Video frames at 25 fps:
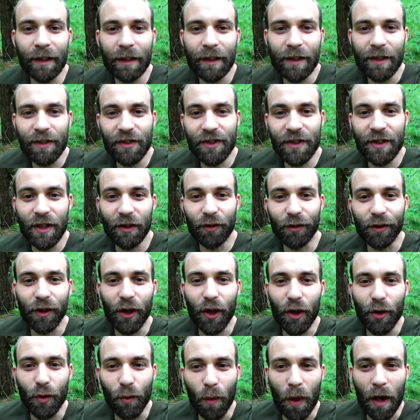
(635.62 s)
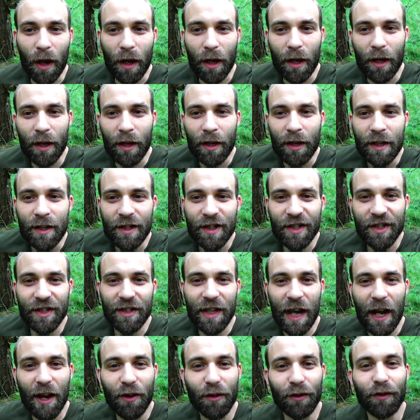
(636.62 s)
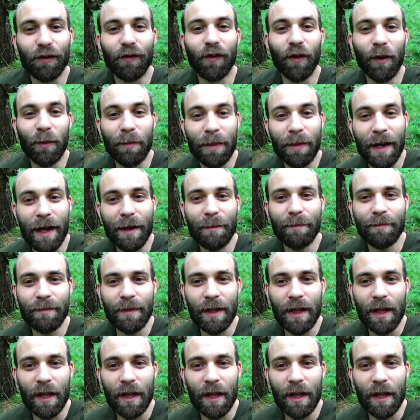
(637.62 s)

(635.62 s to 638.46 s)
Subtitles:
Still no sound from him.